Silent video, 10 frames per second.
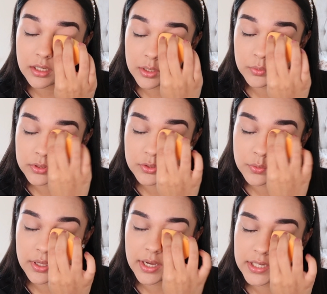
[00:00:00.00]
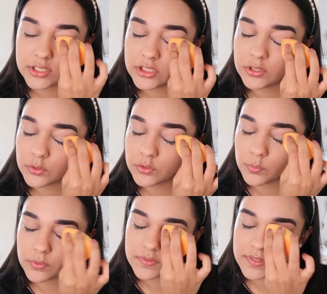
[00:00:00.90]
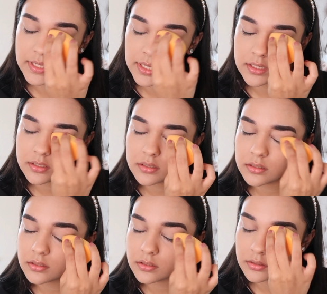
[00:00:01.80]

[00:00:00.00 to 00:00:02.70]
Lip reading: I will do the eyeshadow towards the end.